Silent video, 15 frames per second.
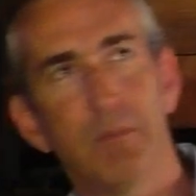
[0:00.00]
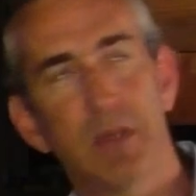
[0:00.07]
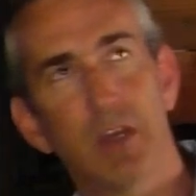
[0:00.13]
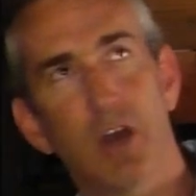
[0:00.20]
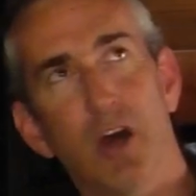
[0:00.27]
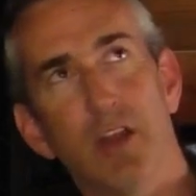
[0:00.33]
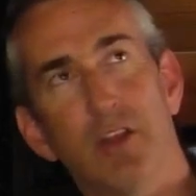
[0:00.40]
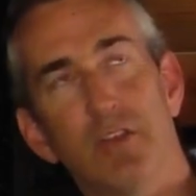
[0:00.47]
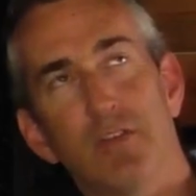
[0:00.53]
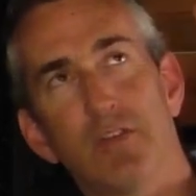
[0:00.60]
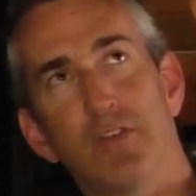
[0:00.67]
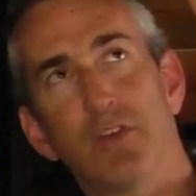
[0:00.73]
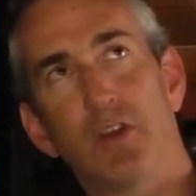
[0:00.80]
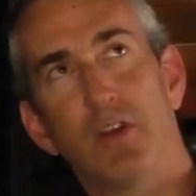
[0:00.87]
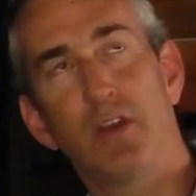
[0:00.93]
beyond a
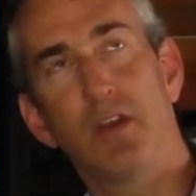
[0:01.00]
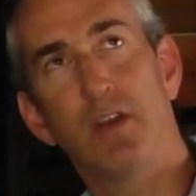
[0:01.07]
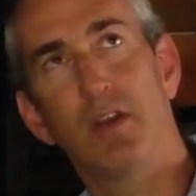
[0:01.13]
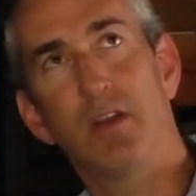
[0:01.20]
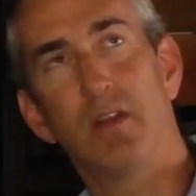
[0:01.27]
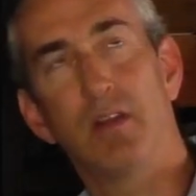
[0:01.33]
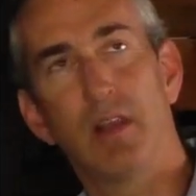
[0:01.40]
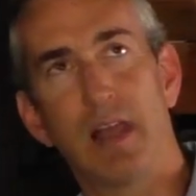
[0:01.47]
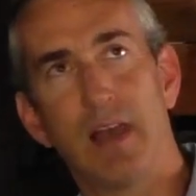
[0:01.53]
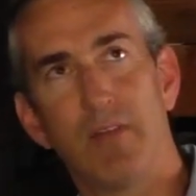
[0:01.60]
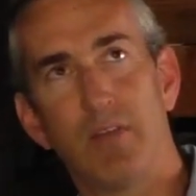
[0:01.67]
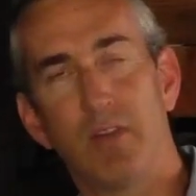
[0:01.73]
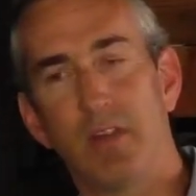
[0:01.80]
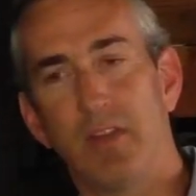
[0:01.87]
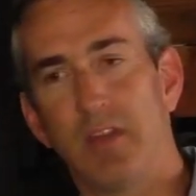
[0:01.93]
certain
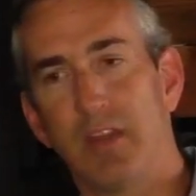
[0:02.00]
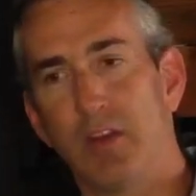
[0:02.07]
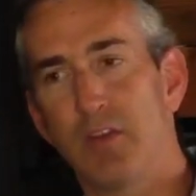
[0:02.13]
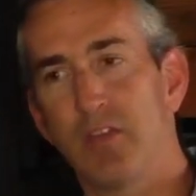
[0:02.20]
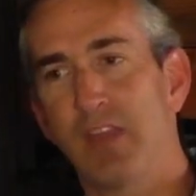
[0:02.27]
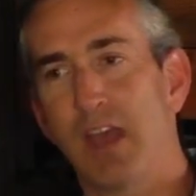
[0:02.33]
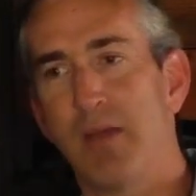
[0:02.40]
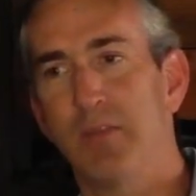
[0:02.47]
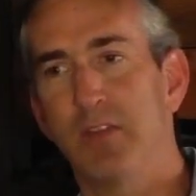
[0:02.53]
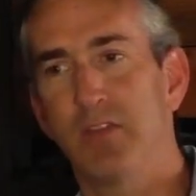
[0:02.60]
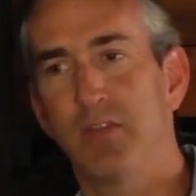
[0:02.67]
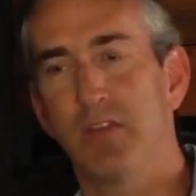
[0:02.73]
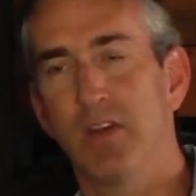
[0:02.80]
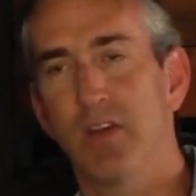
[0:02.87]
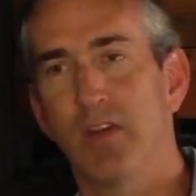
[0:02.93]
level in the Earth's
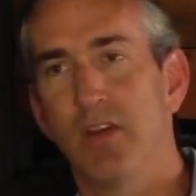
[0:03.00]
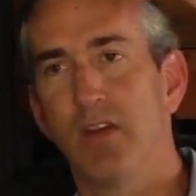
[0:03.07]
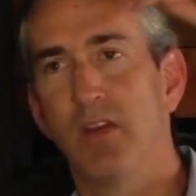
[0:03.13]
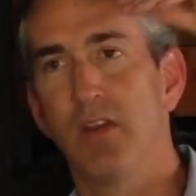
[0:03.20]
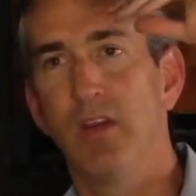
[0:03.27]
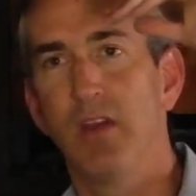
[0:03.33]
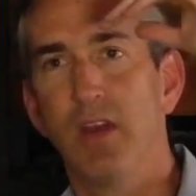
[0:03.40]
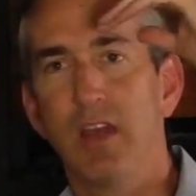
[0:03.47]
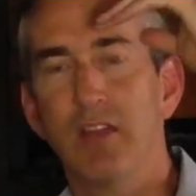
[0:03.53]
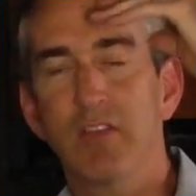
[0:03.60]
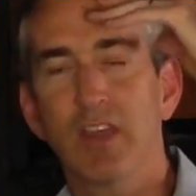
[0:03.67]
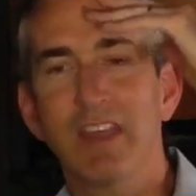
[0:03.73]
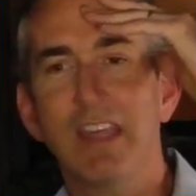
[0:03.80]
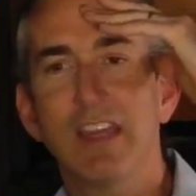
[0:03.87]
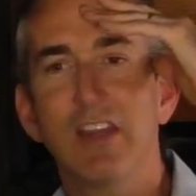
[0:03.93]
atmosphere, it's
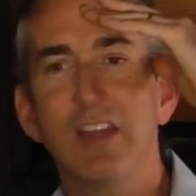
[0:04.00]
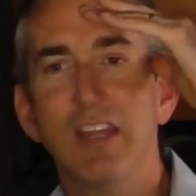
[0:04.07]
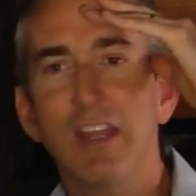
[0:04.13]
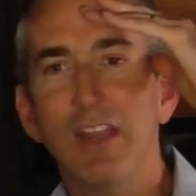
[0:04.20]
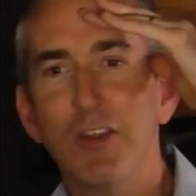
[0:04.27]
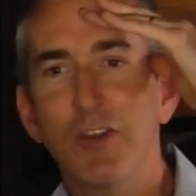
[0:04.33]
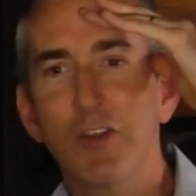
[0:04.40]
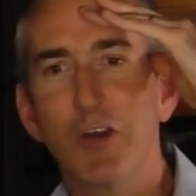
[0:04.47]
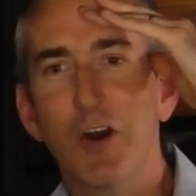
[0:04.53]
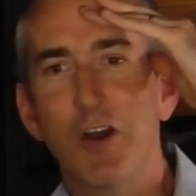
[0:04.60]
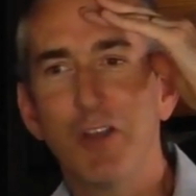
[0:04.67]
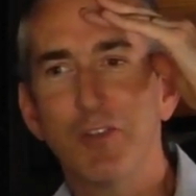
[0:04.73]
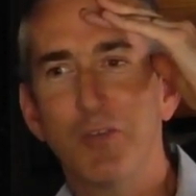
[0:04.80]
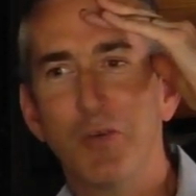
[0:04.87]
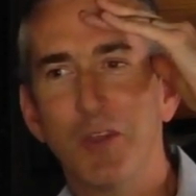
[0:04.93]
like he could hear
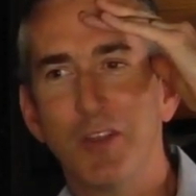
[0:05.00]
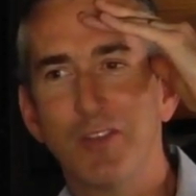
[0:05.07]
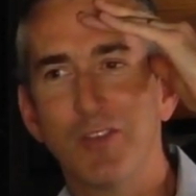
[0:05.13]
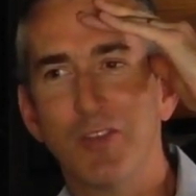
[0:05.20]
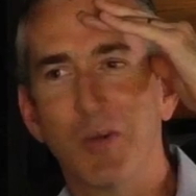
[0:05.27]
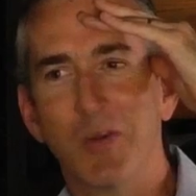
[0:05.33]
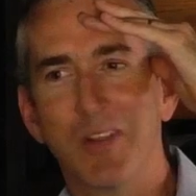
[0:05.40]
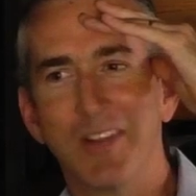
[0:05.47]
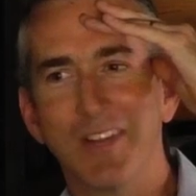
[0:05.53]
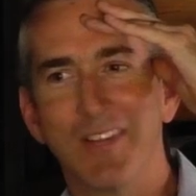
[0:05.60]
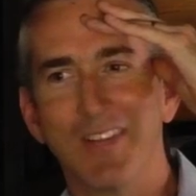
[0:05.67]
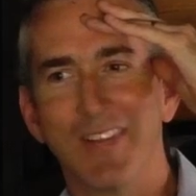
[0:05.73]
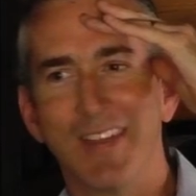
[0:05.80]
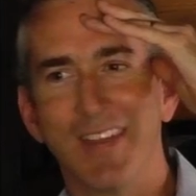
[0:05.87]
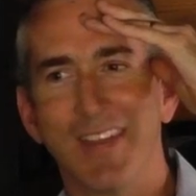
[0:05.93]
God's voice so
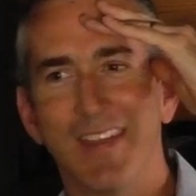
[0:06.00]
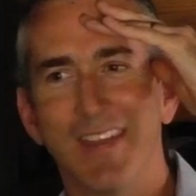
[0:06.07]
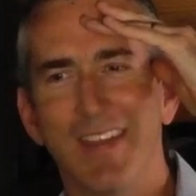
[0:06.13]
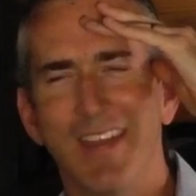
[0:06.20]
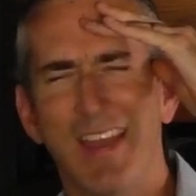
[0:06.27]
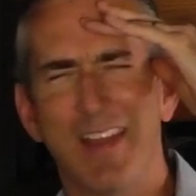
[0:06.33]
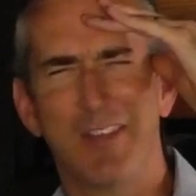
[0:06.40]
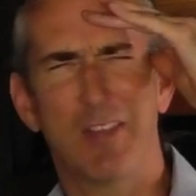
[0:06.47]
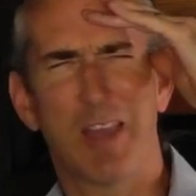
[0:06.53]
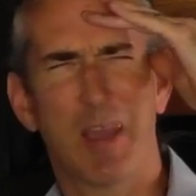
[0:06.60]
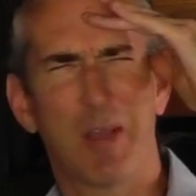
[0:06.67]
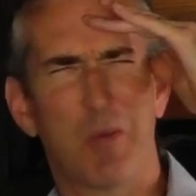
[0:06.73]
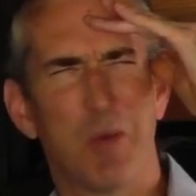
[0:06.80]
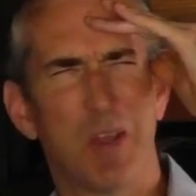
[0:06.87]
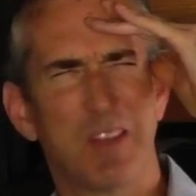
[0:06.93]
clearly, and he's
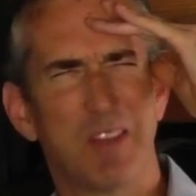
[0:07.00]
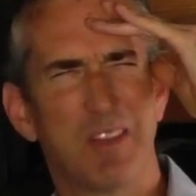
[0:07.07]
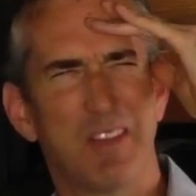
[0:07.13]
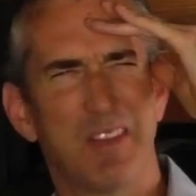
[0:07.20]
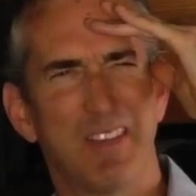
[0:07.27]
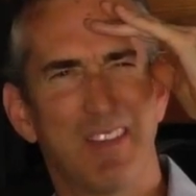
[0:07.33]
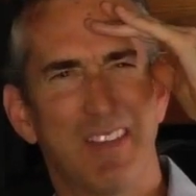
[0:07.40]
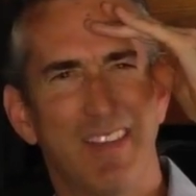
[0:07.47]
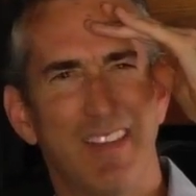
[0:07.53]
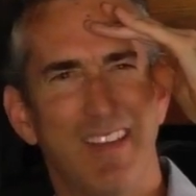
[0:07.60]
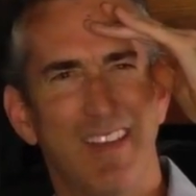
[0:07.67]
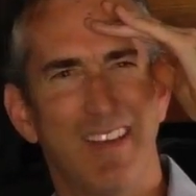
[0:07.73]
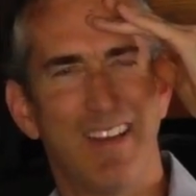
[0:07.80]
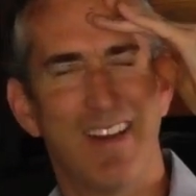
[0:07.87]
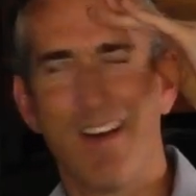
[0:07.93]
like, what?
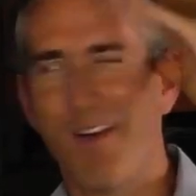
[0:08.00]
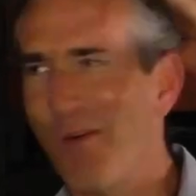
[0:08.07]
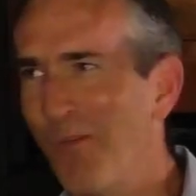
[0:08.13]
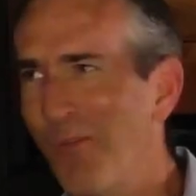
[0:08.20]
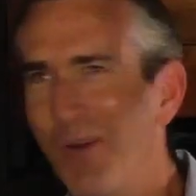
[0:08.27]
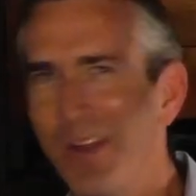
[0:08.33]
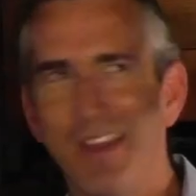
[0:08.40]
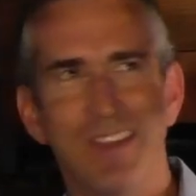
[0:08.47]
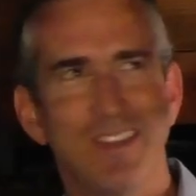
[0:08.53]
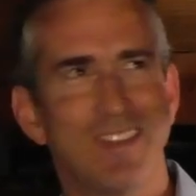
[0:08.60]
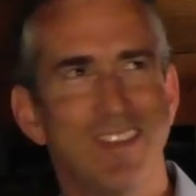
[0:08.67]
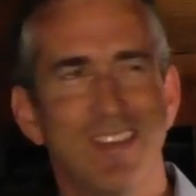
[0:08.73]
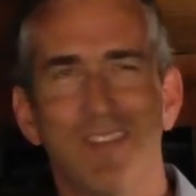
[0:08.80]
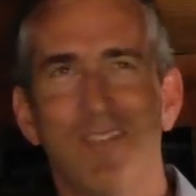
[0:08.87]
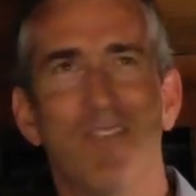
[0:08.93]
What
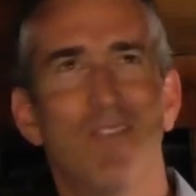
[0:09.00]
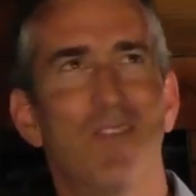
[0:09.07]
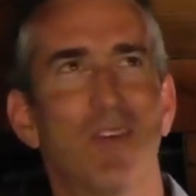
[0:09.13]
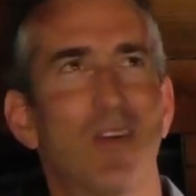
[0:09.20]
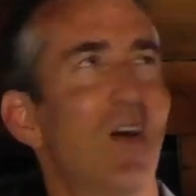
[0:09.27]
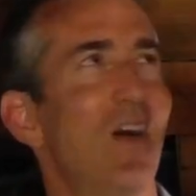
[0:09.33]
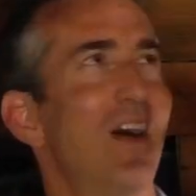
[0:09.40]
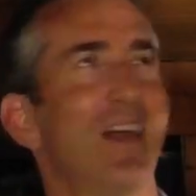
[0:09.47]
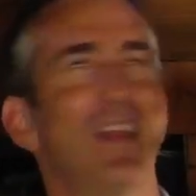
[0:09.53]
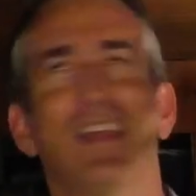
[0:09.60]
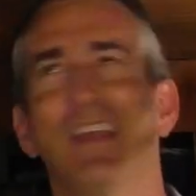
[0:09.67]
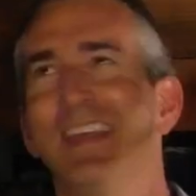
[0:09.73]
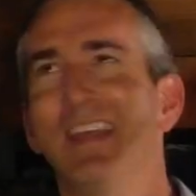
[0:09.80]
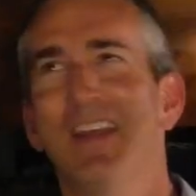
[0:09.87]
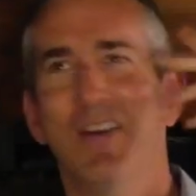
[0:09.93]
is it? God,
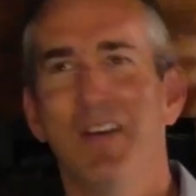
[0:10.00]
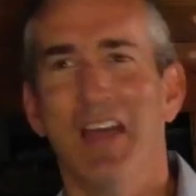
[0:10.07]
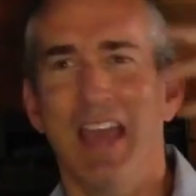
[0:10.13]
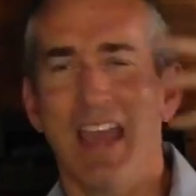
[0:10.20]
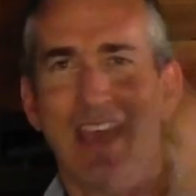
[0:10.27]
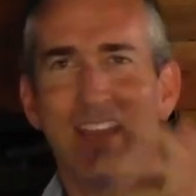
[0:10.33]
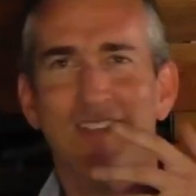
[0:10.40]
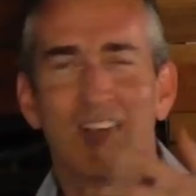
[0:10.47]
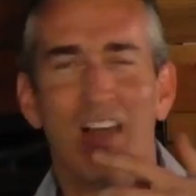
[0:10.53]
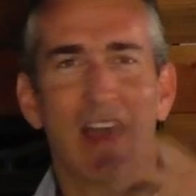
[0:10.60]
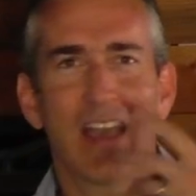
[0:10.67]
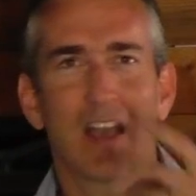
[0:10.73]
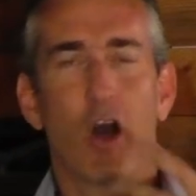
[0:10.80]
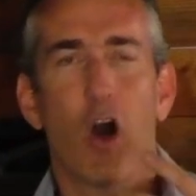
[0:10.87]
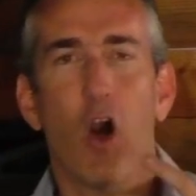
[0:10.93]
you know, it's
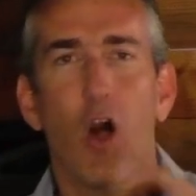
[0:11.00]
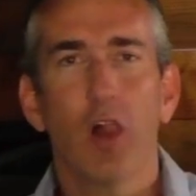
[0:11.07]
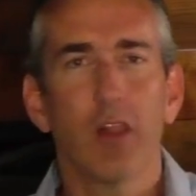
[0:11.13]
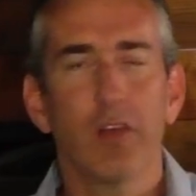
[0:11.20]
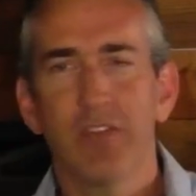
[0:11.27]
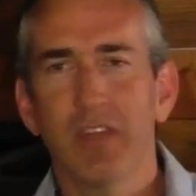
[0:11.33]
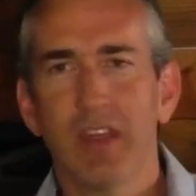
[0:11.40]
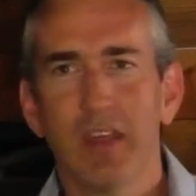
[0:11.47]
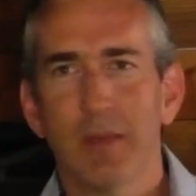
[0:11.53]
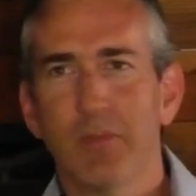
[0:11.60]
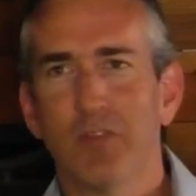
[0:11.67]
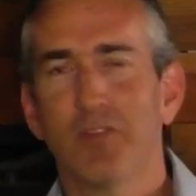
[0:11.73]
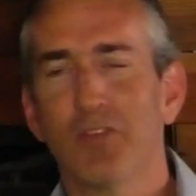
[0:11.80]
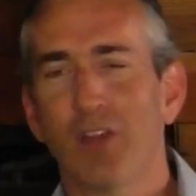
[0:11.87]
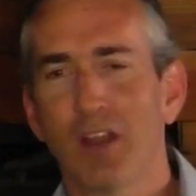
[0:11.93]
like all of the
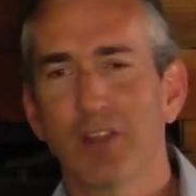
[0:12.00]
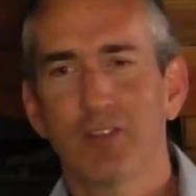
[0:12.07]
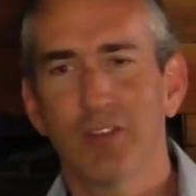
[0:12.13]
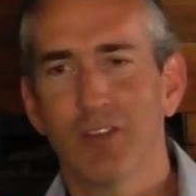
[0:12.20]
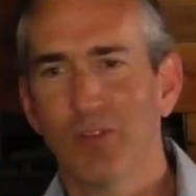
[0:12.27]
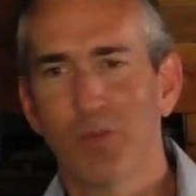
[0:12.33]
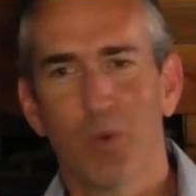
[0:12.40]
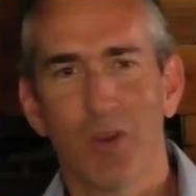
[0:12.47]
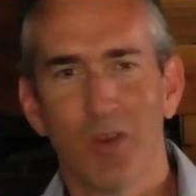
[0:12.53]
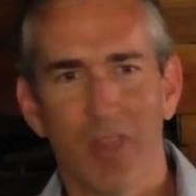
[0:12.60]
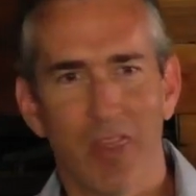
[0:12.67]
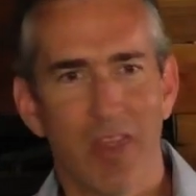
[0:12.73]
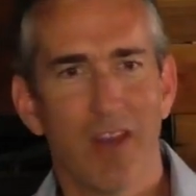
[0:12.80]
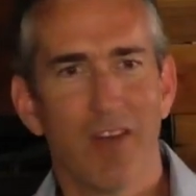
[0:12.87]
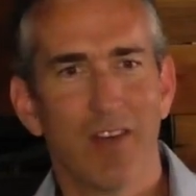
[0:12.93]
obstructions
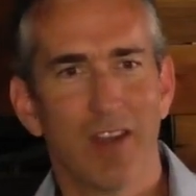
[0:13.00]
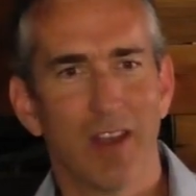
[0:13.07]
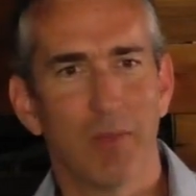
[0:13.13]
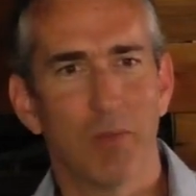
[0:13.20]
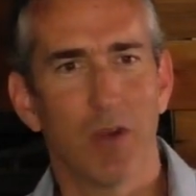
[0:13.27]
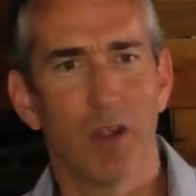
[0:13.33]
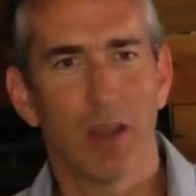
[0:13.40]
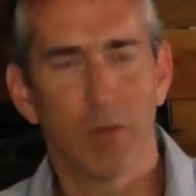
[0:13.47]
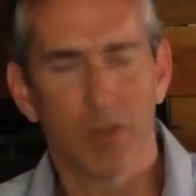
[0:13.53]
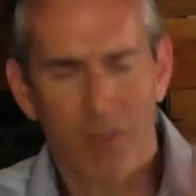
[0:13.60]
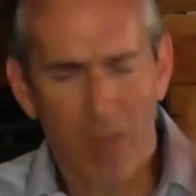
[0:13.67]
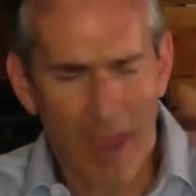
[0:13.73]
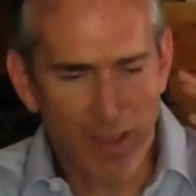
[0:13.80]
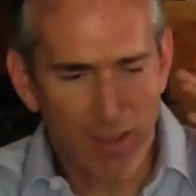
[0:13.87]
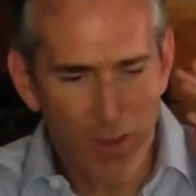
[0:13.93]
weren't there anymore. And he was
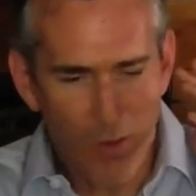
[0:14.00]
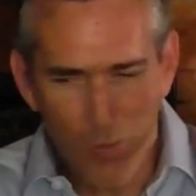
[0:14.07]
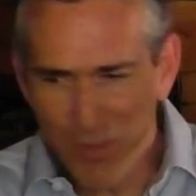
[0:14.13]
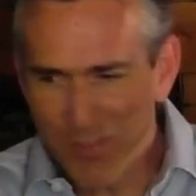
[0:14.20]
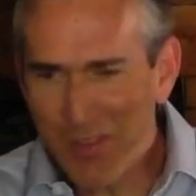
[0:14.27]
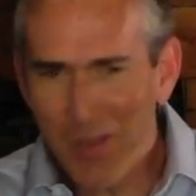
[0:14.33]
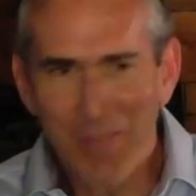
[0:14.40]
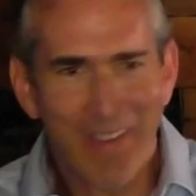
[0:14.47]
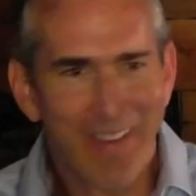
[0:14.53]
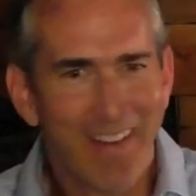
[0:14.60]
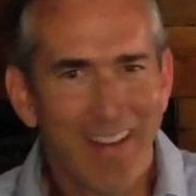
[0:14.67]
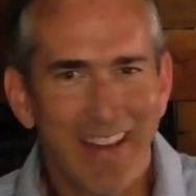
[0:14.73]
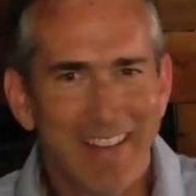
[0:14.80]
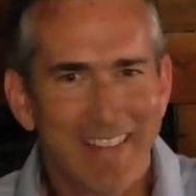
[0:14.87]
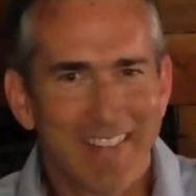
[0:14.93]
like, what's going
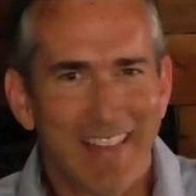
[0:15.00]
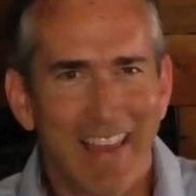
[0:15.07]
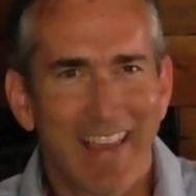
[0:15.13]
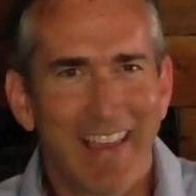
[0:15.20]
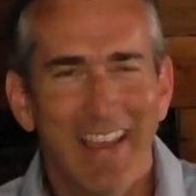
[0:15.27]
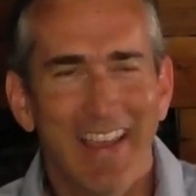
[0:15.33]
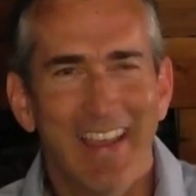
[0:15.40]
on? It's like,